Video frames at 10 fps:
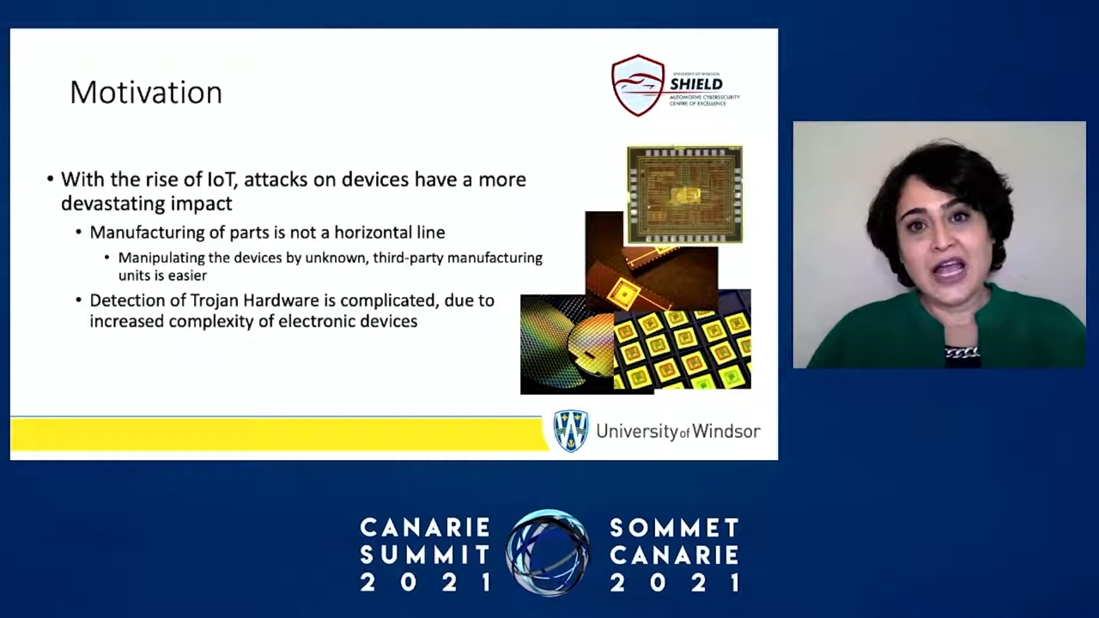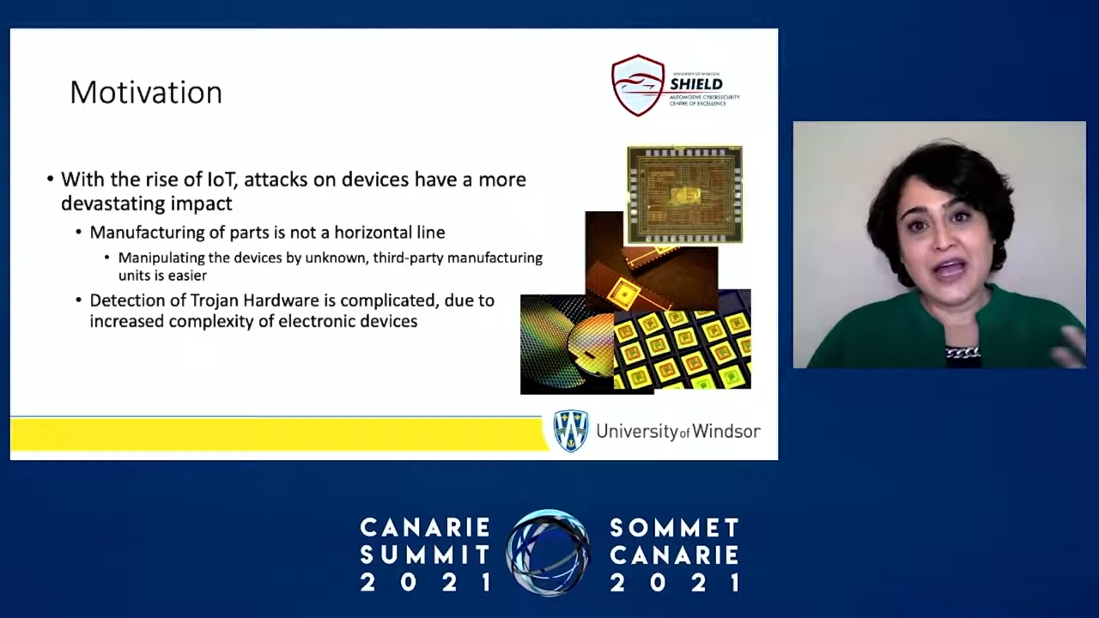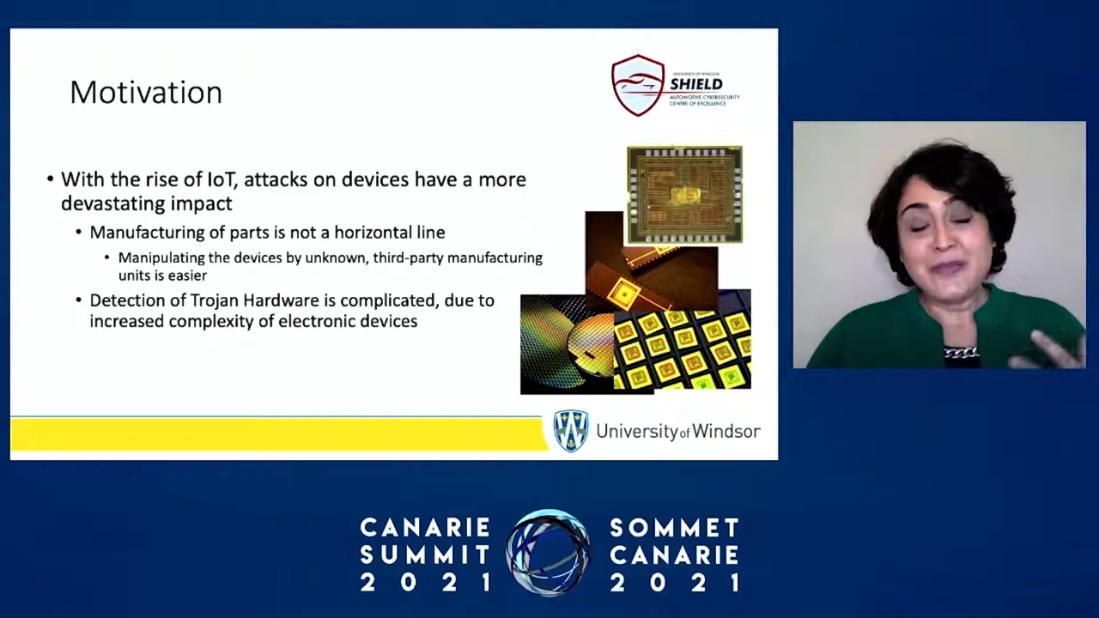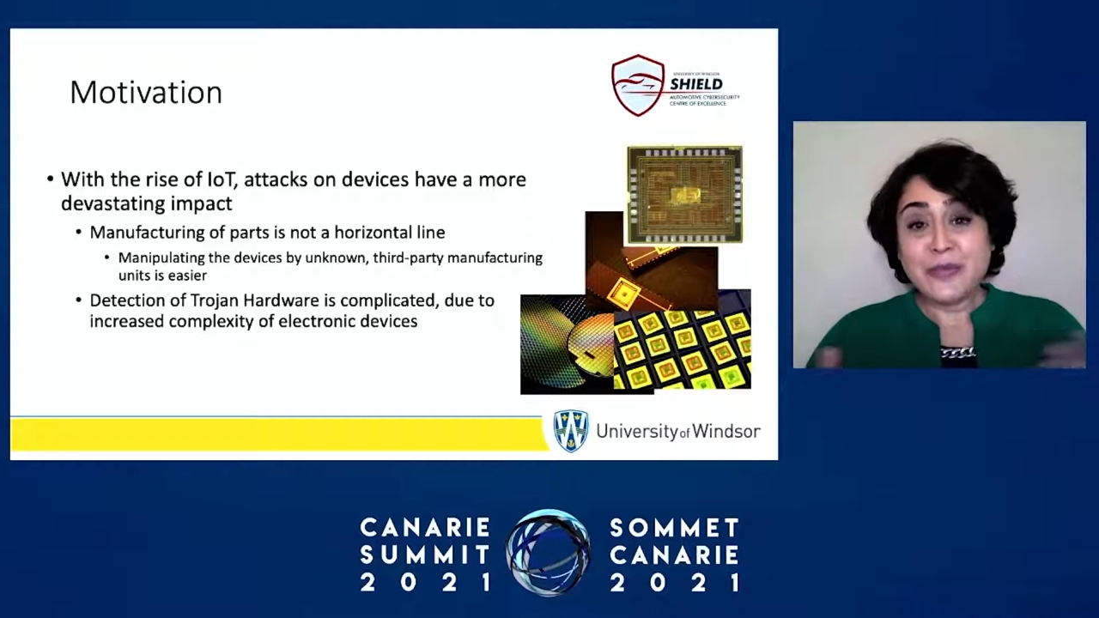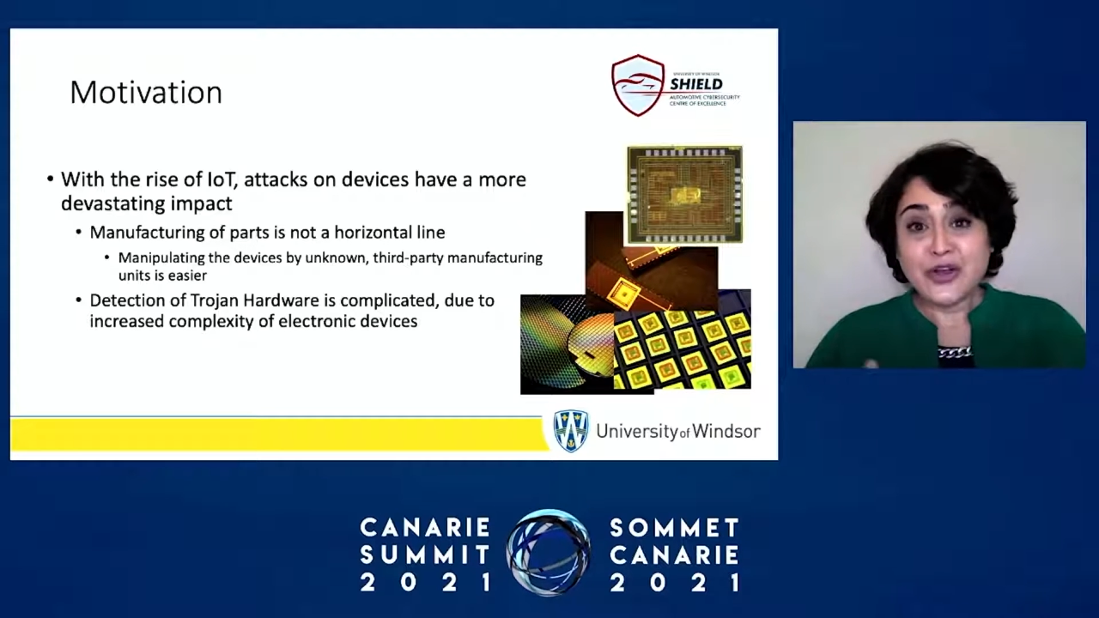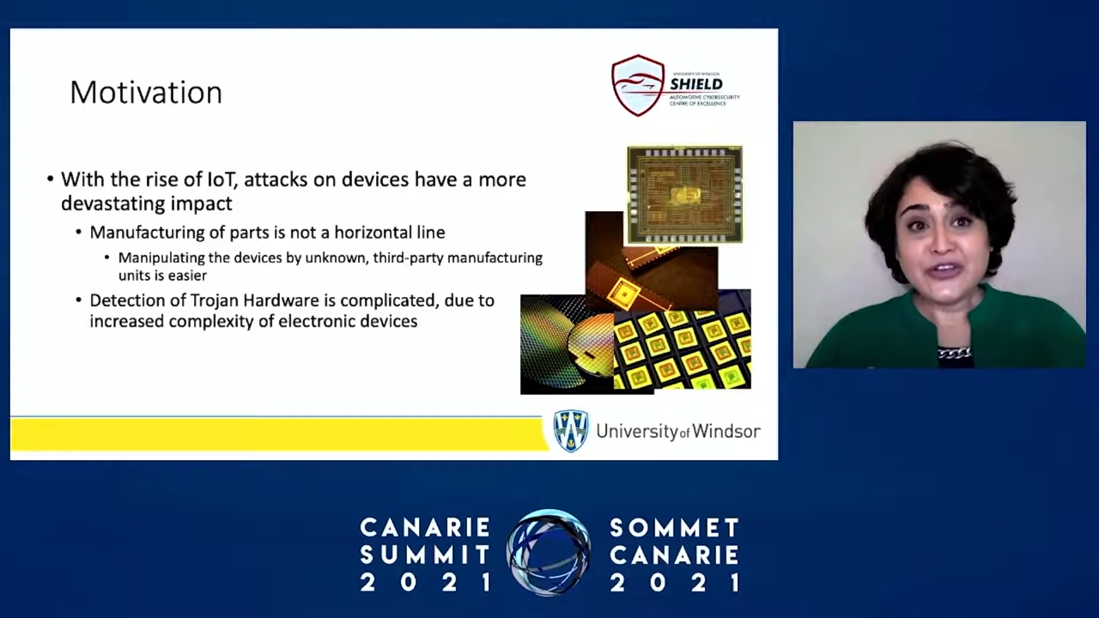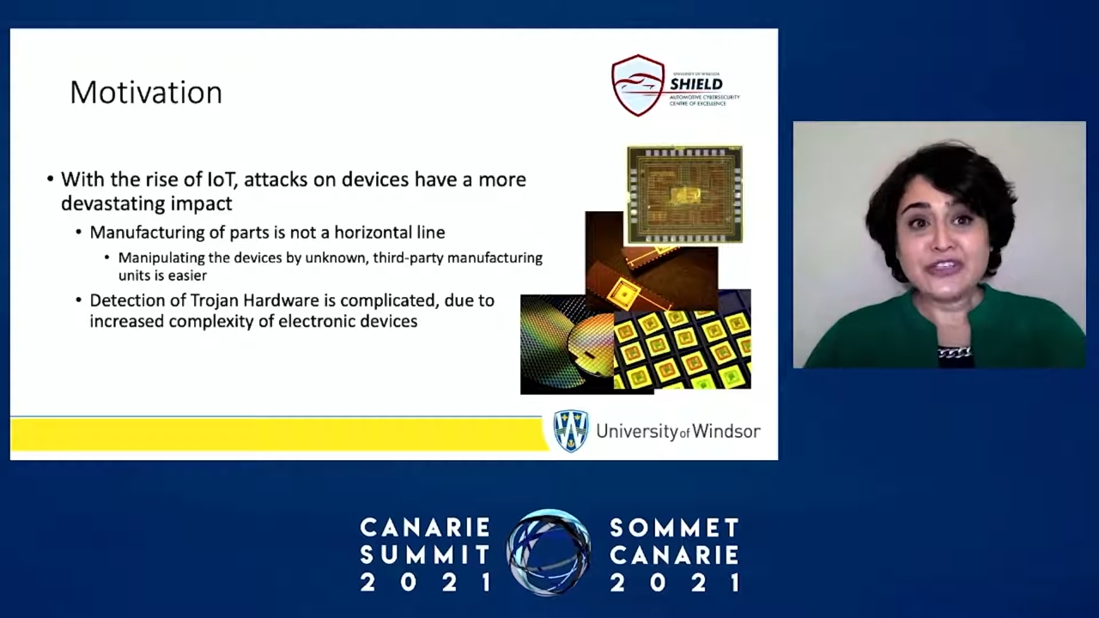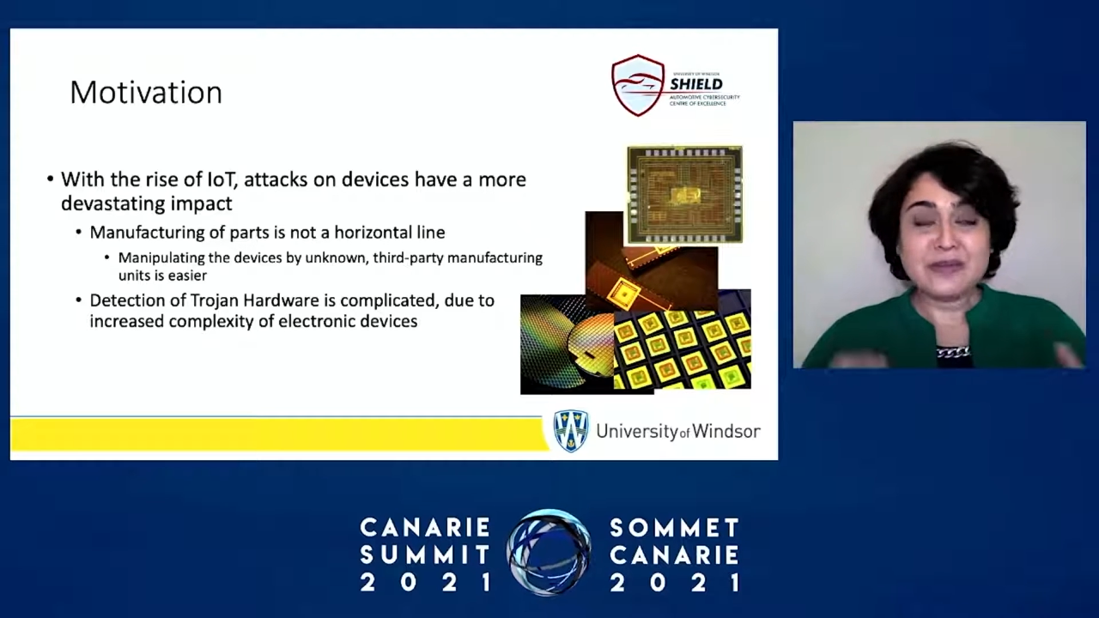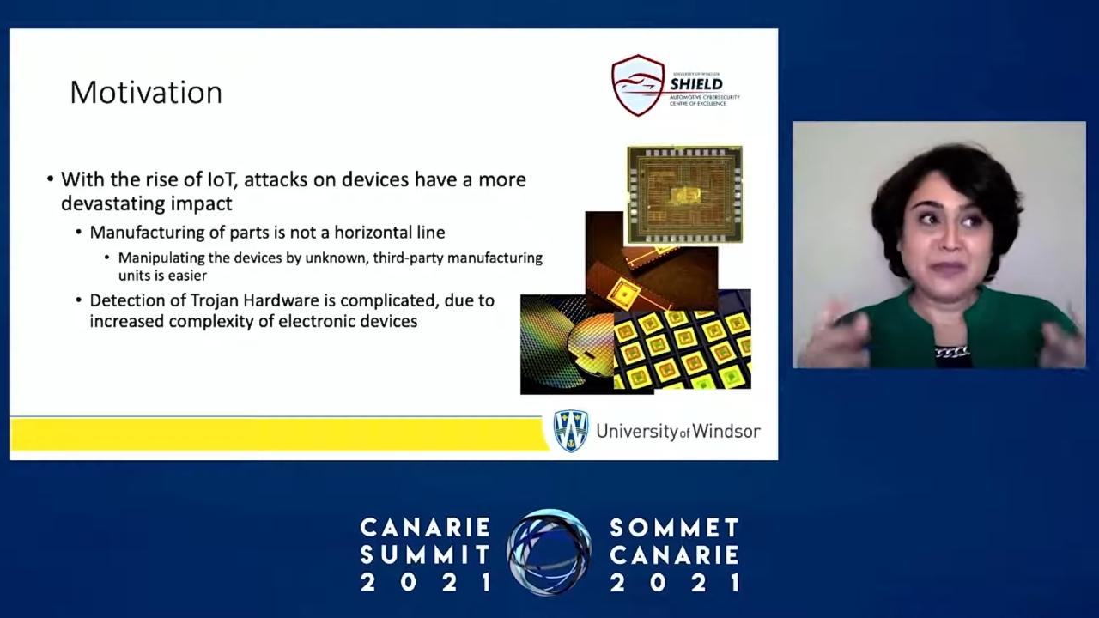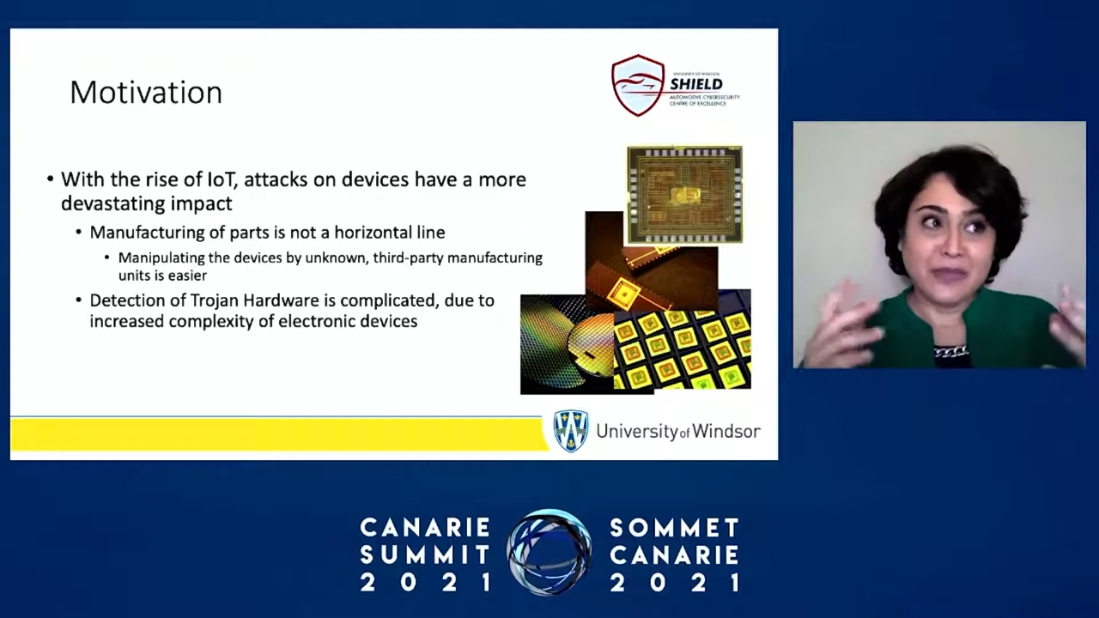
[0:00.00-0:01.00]
Among
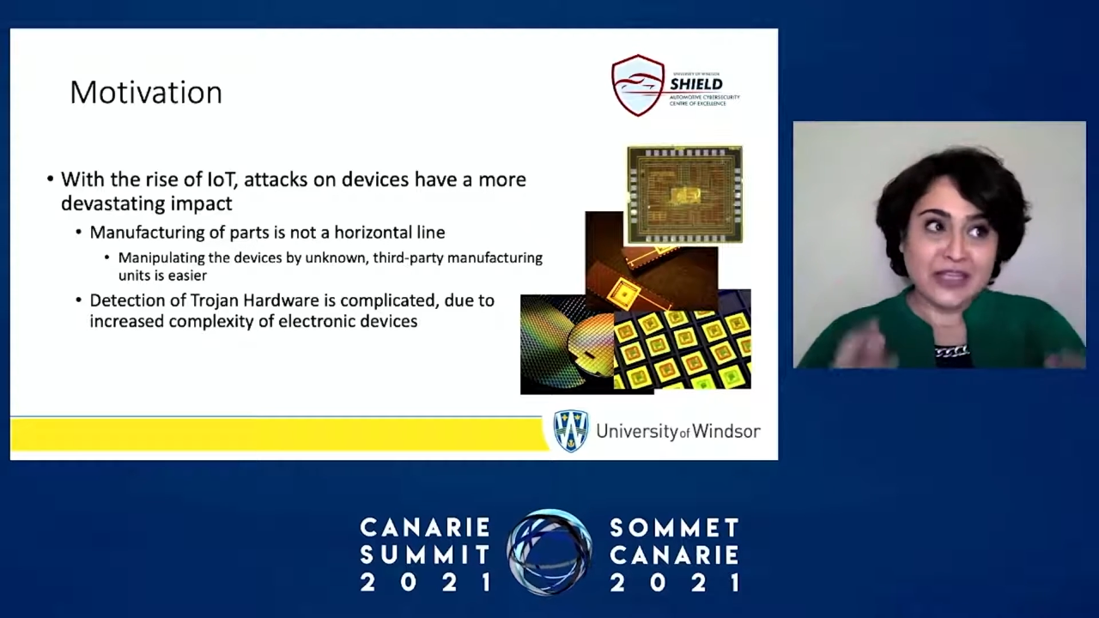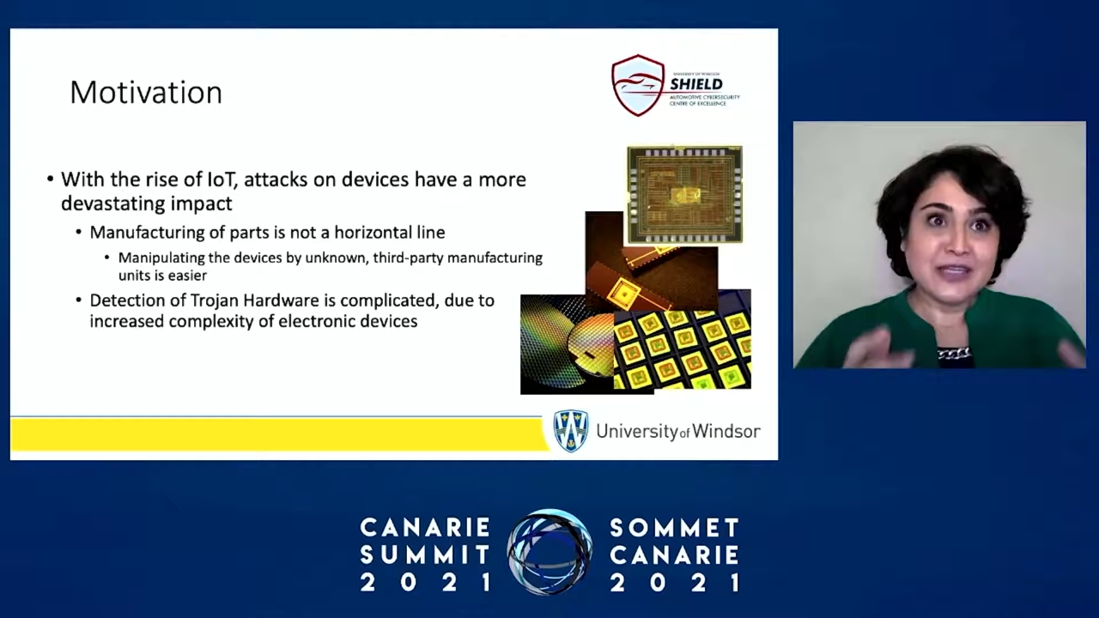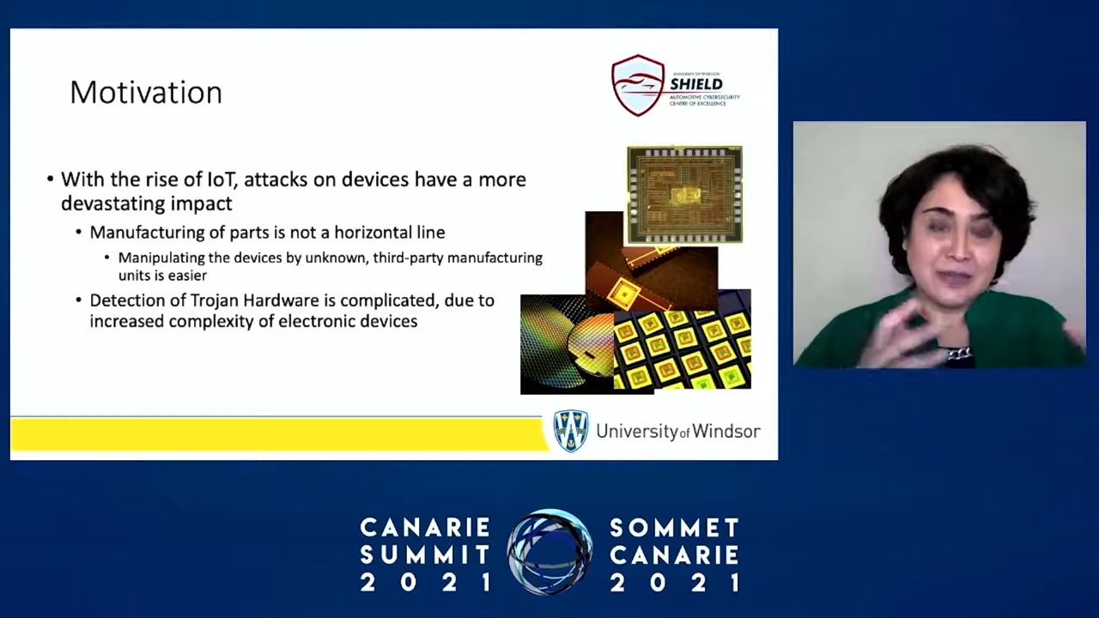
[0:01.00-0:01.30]
the many,